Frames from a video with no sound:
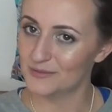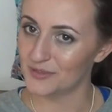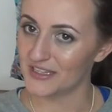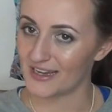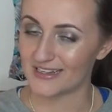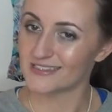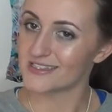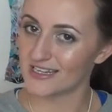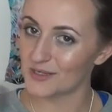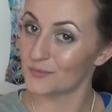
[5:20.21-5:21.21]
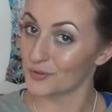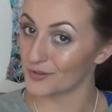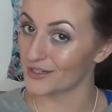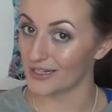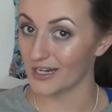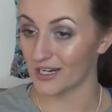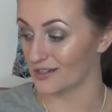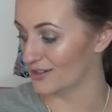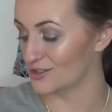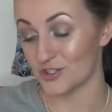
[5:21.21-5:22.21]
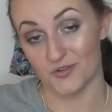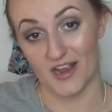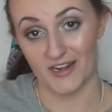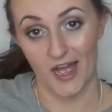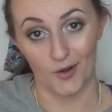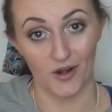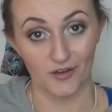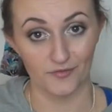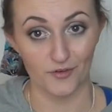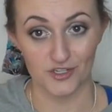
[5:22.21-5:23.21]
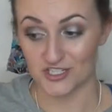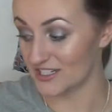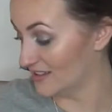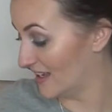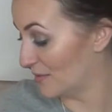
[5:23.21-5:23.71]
But yeah, it's getting pretty darn dried out, unfortunately.